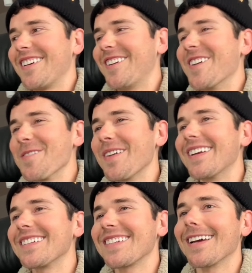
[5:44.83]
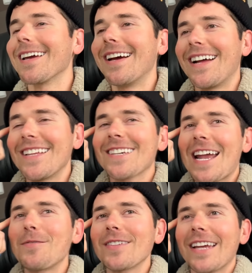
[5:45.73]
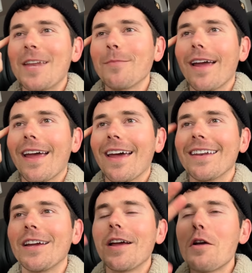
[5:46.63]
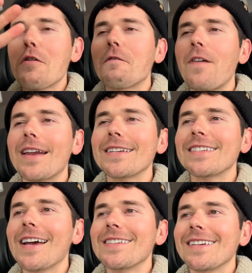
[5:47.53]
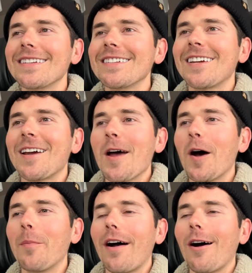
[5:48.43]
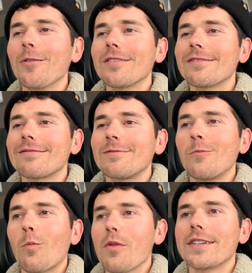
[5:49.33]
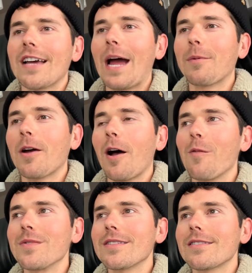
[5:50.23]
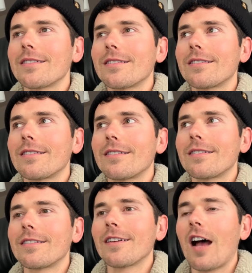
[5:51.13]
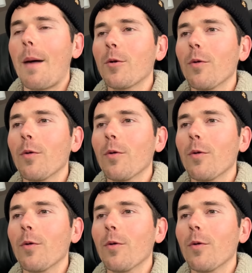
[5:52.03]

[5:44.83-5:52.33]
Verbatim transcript: you know what I mean? It's like, it's kind of just like in my head, fantasizing about when the time comes I'll be